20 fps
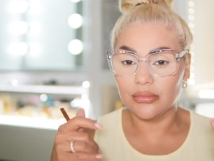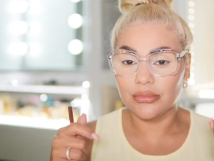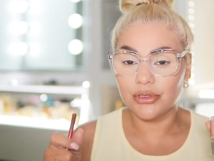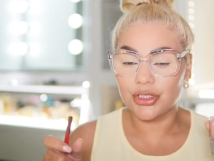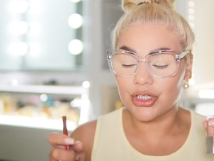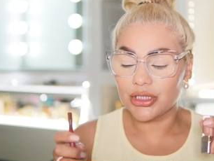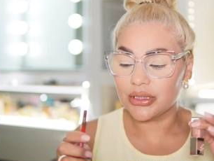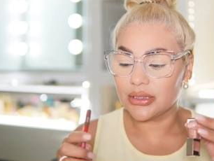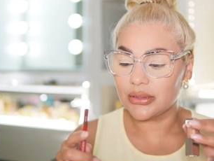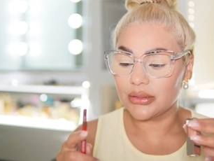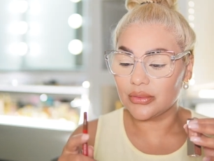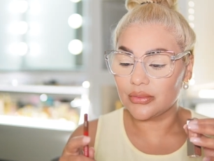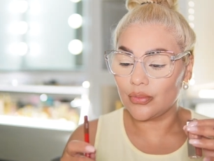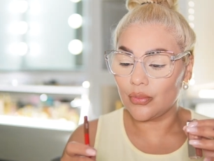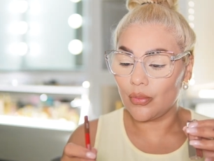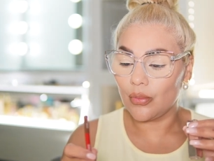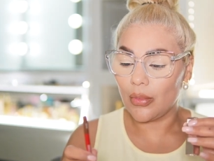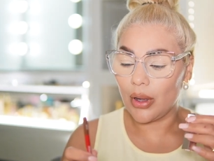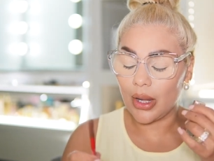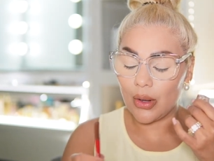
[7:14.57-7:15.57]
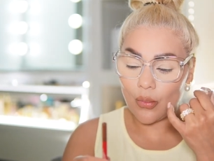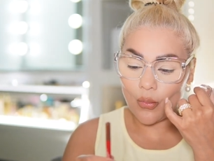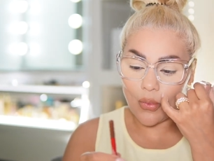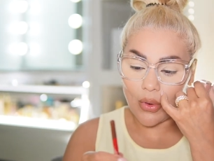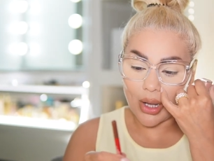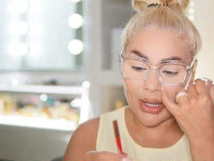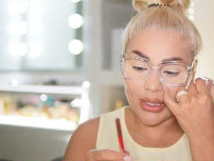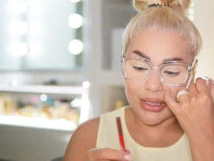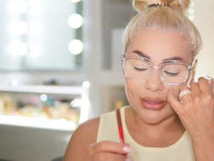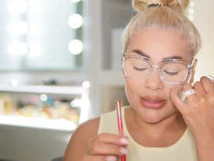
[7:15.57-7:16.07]
just, I
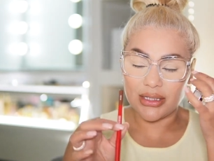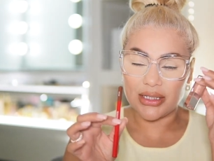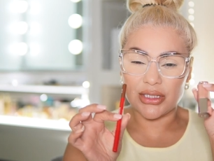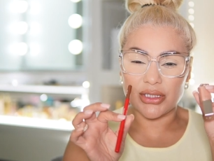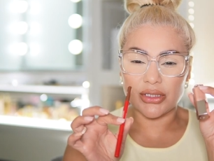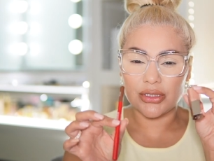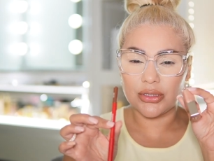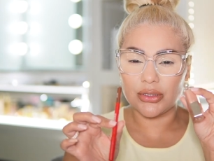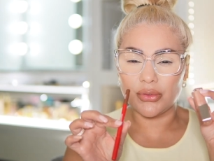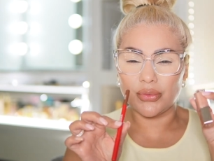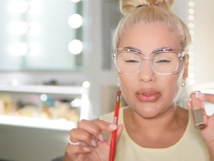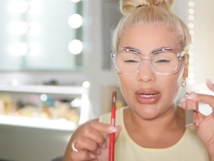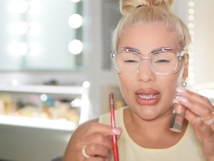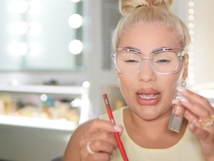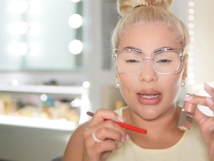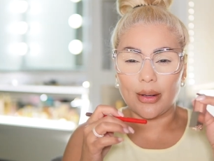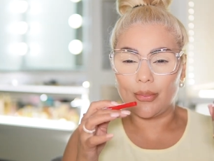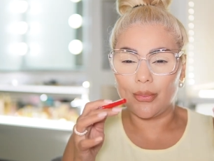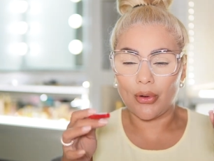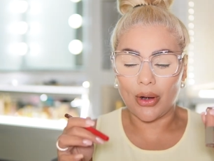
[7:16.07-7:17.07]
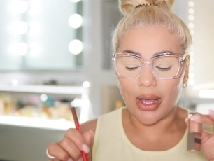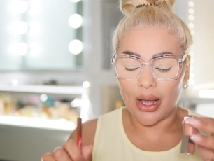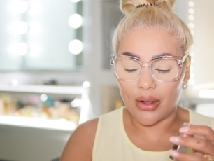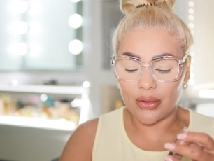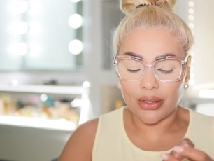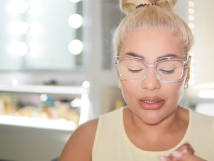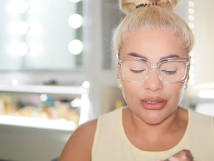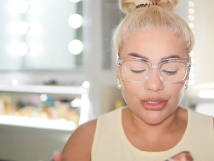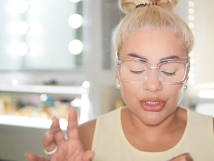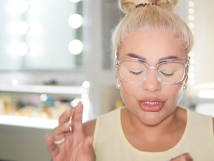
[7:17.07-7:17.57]
wanted these two, like a brown
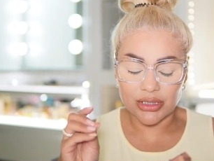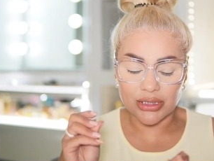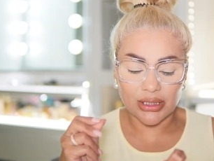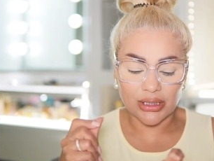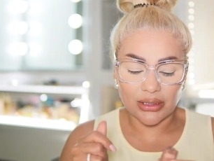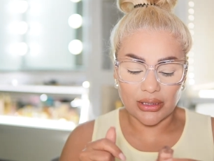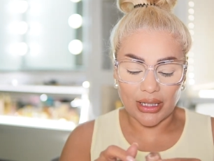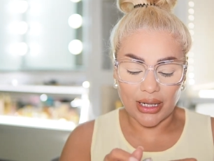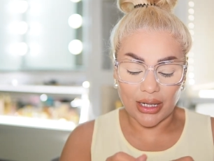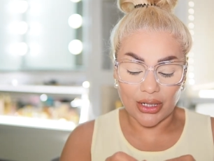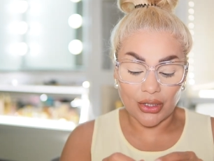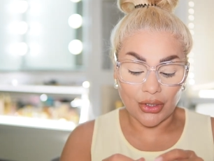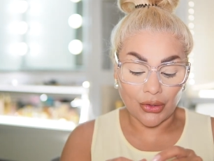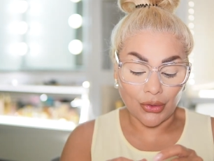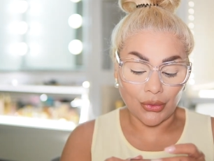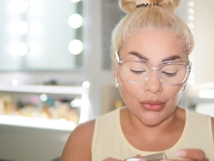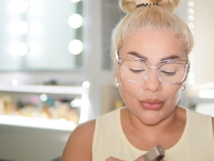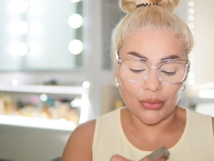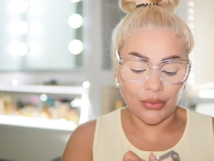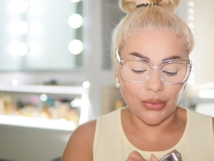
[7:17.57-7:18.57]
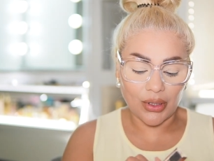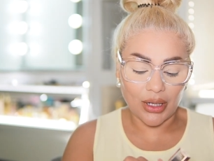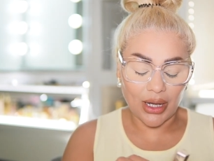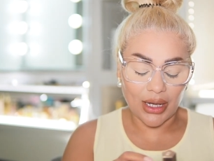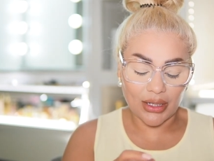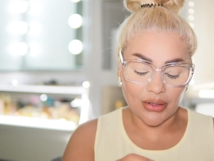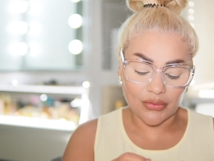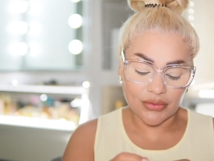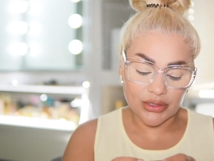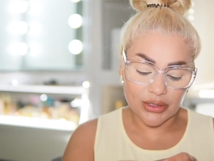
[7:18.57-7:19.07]
and just like, like a nude
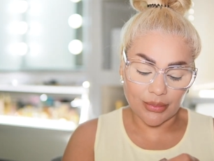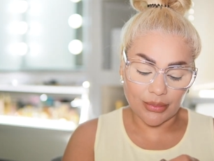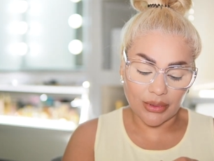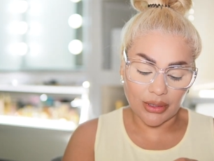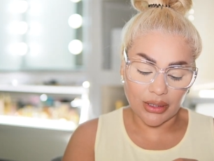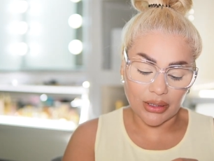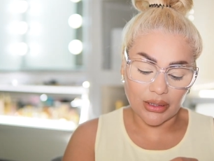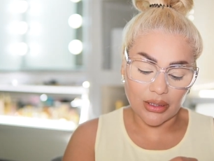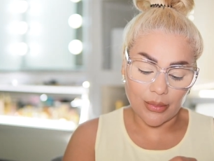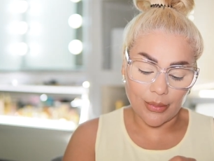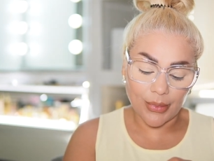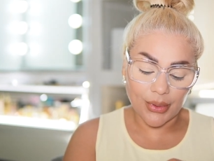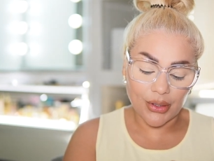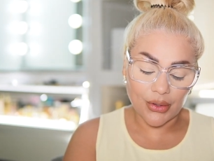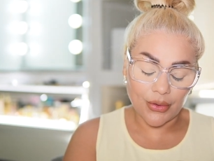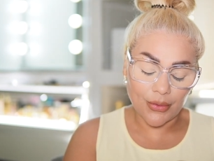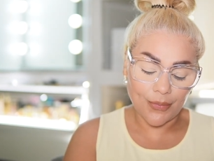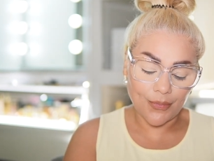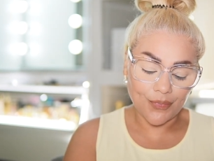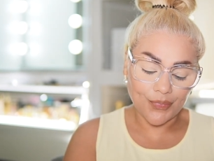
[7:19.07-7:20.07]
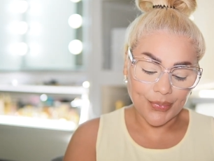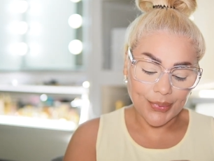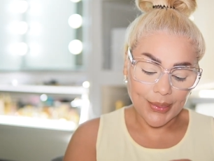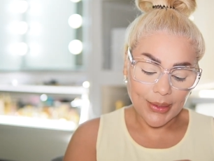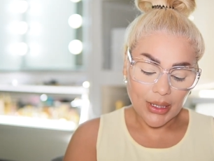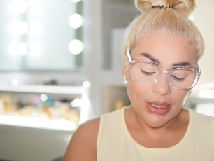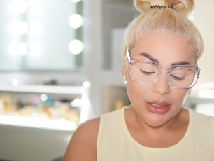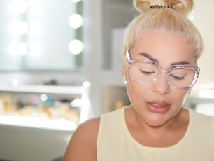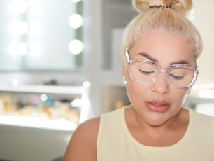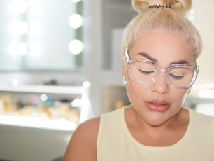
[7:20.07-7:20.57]
kind of something in the middle.
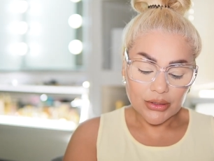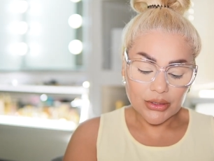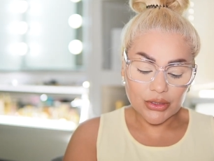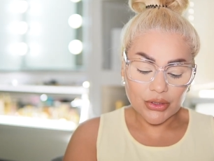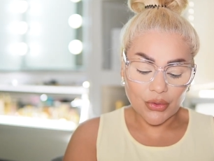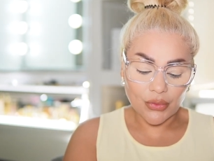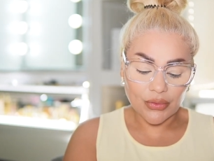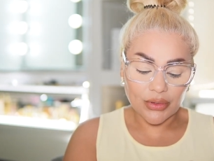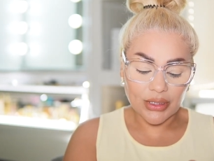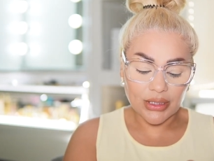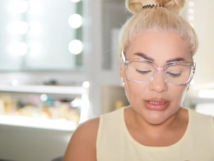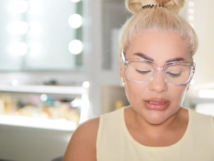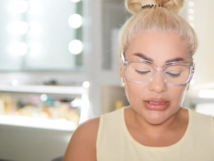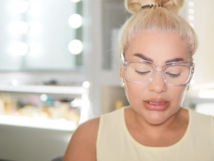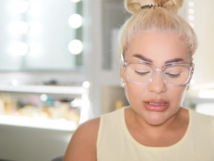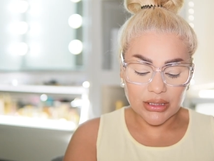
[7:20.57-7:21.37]
So this